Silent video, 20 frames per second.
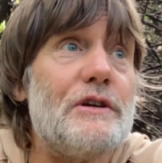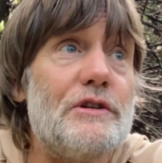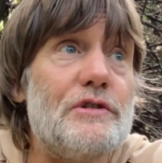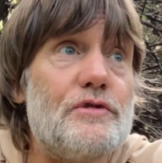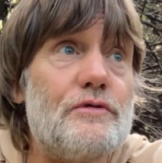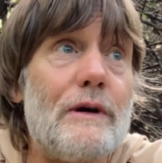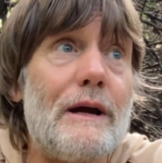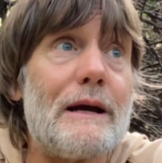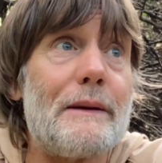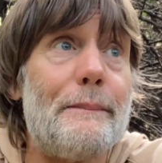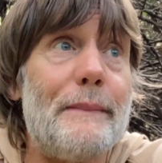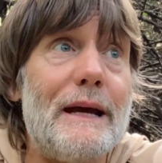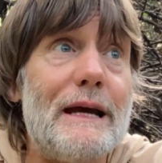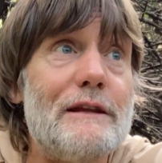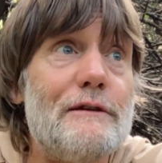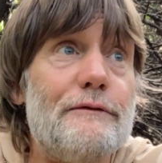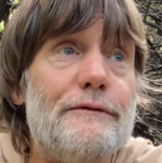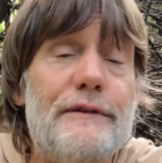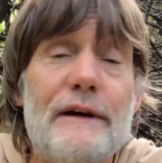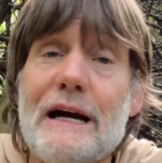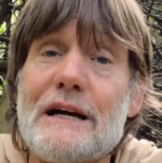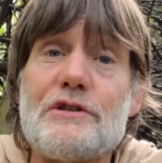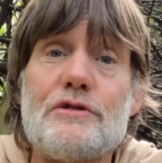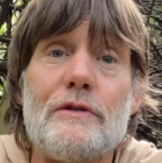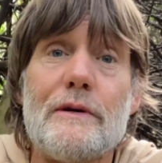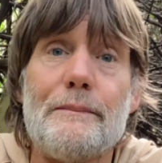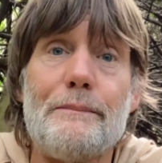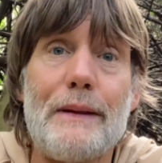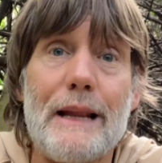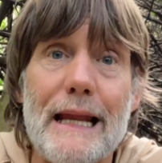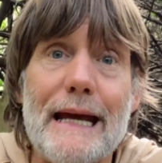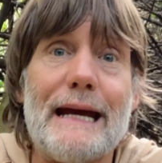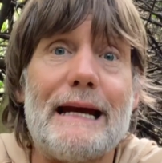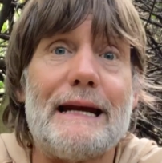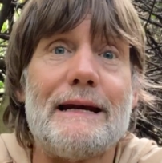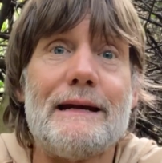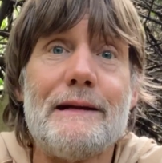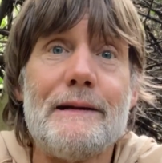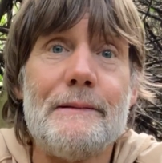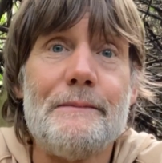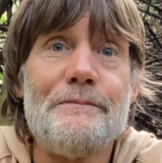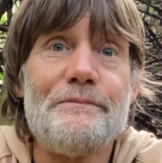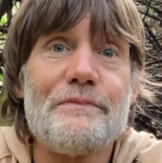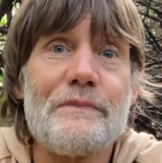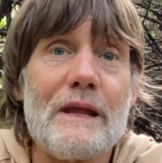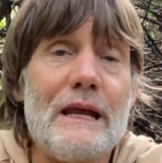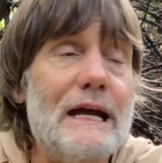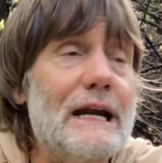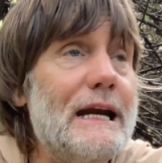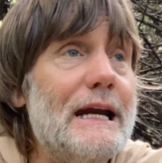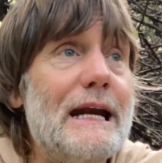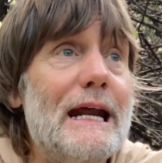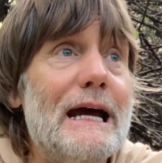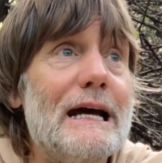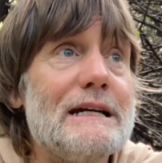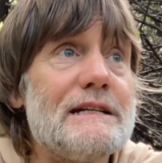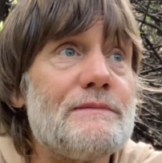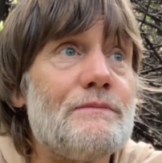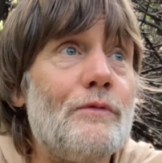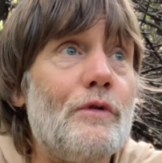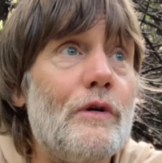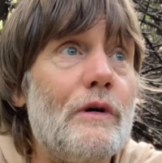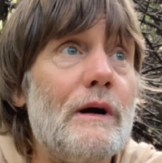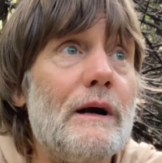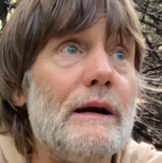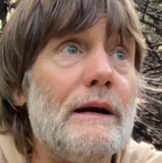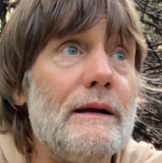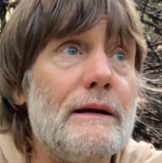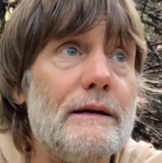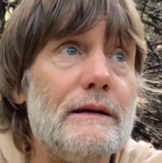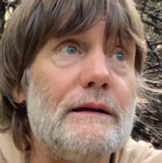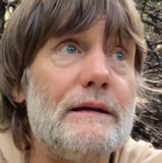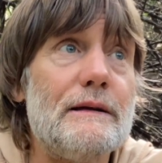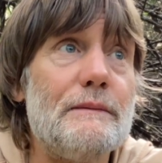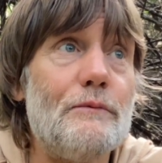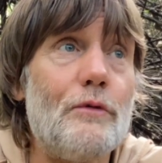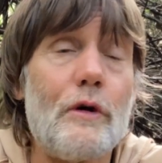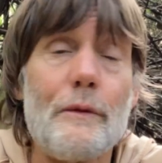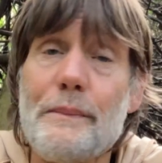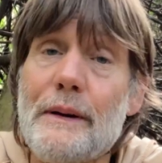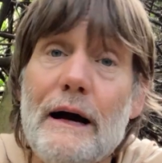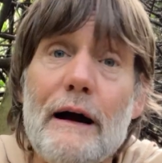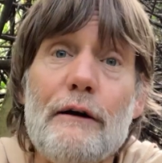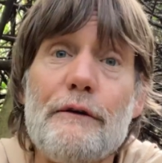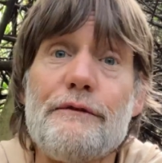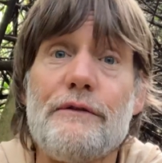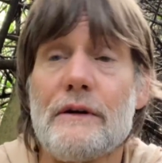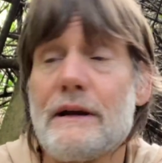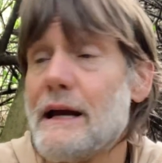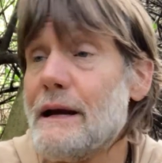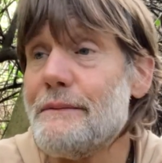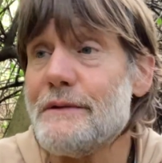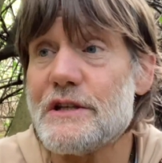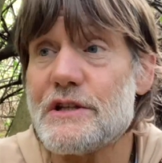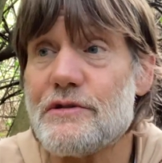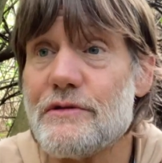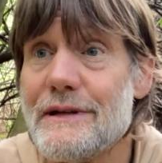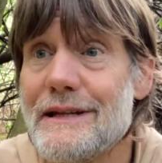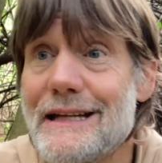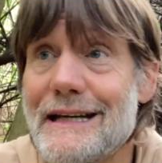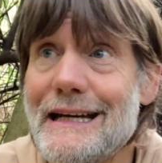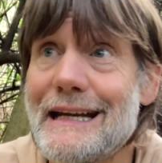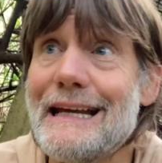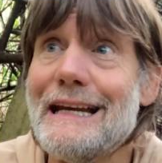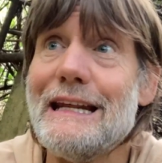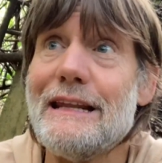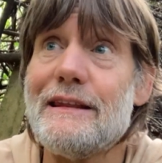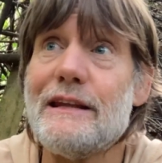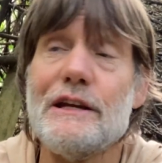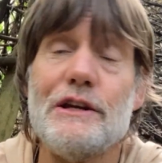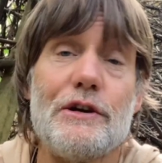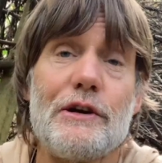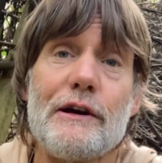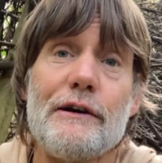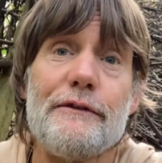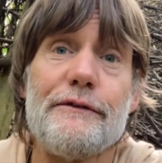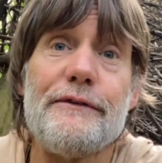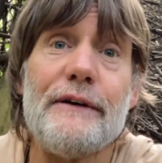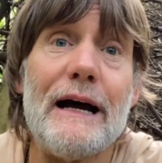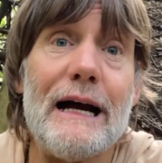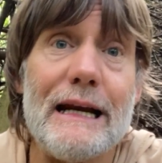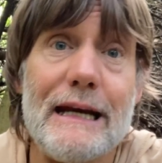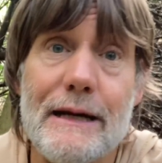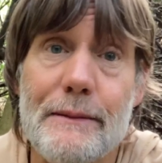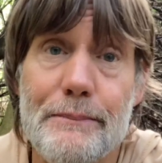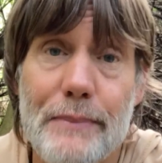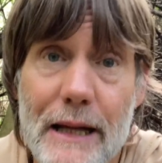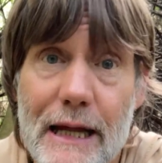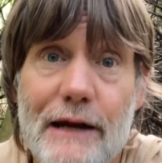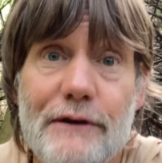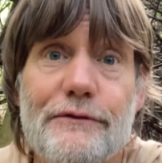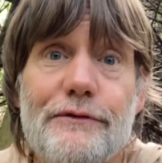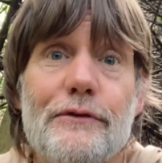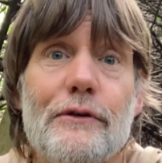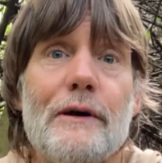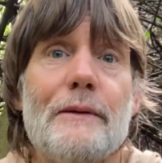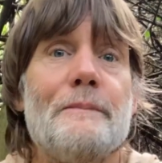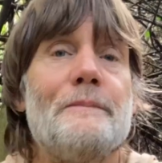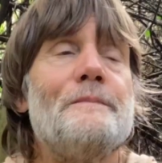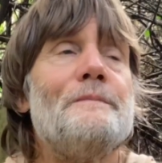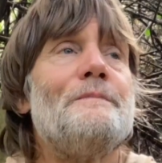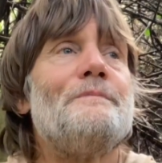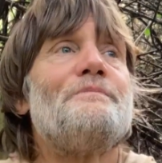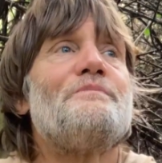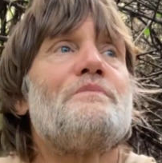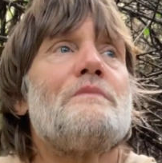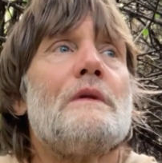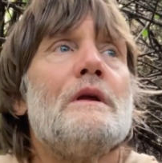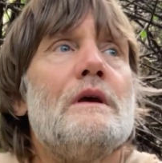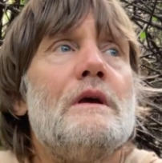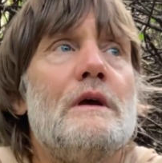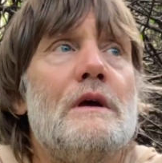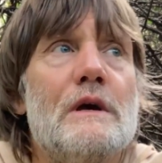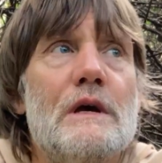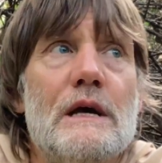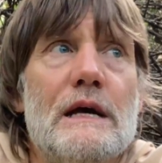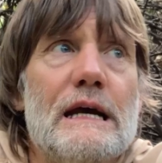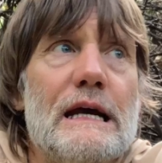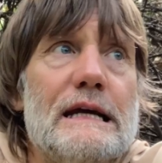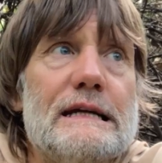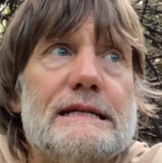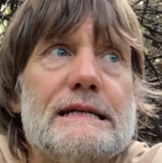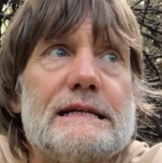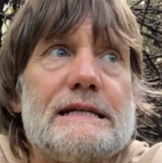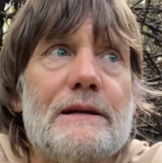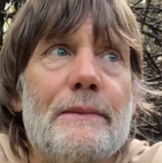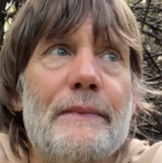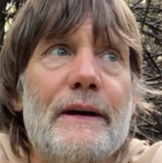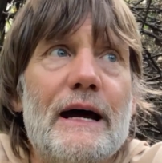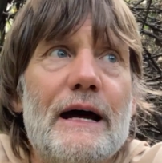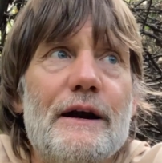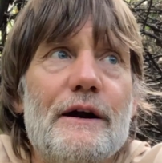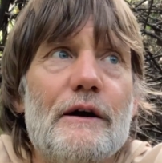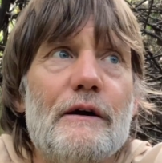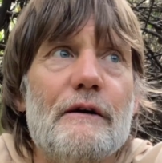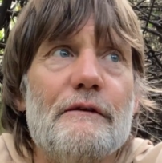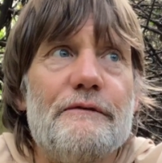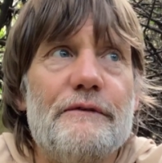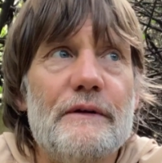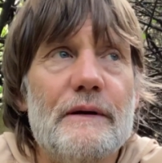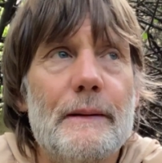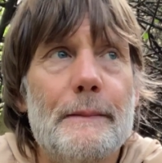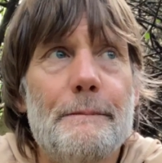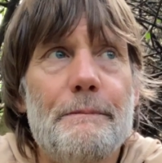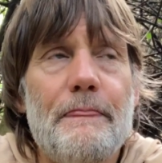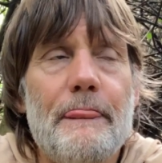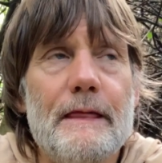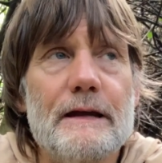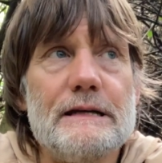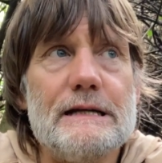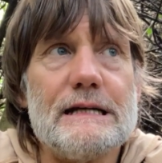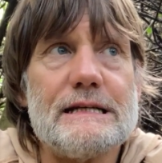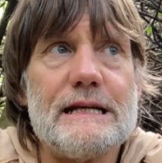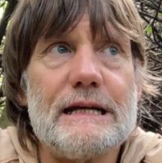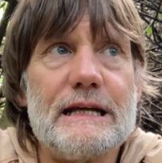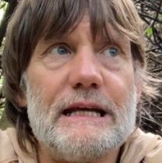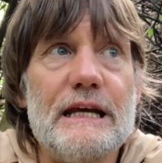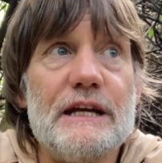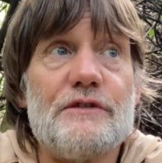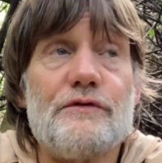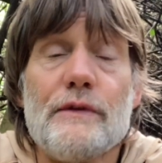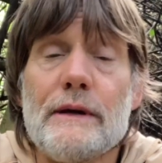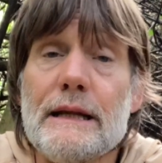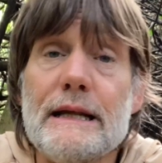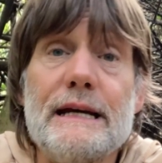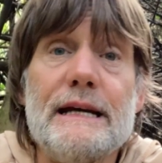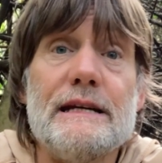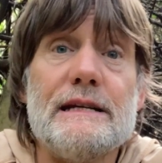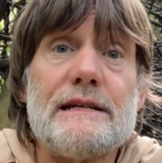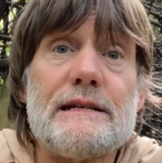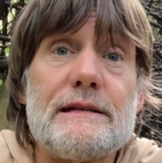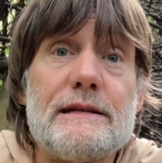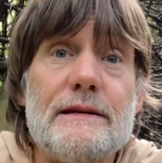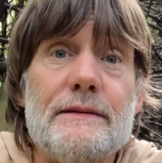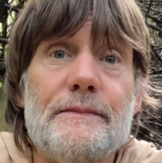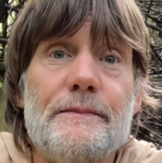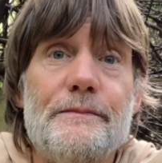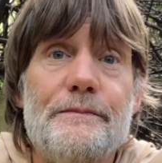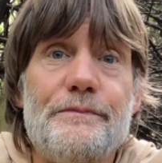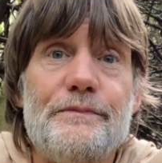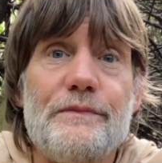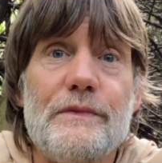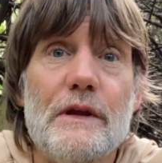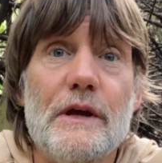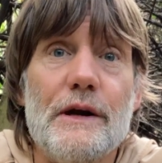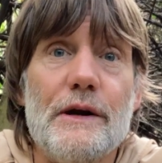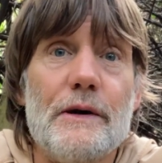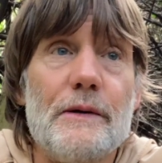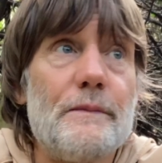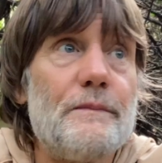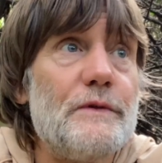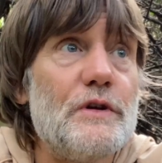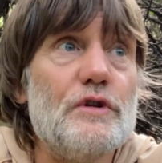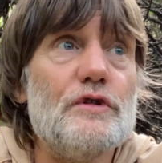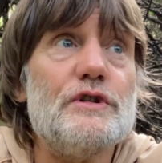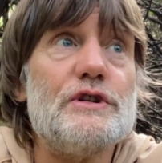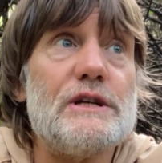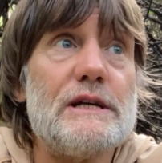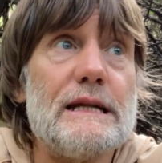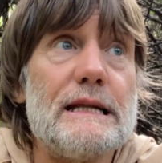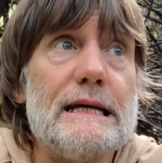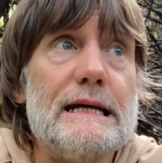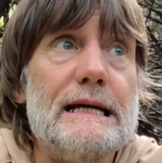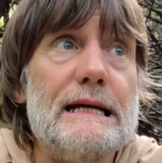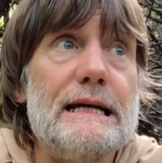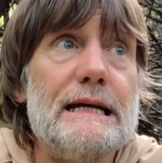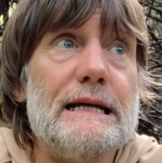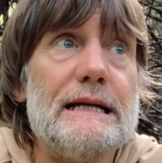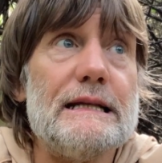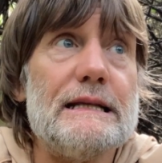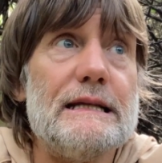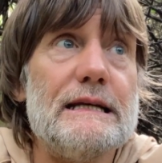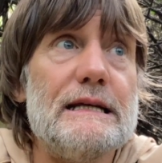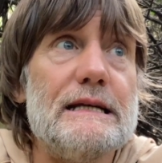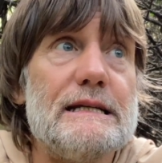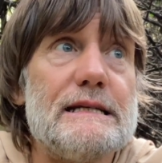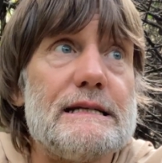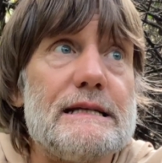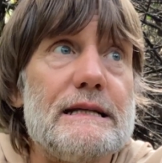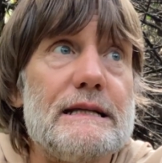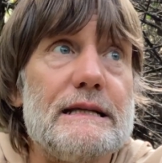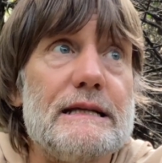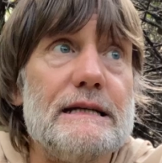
drug manufacturing plant, and it has more more powerful chemistry than anything you're going to find in plant form. It's just a matter of, does it get released? Usually these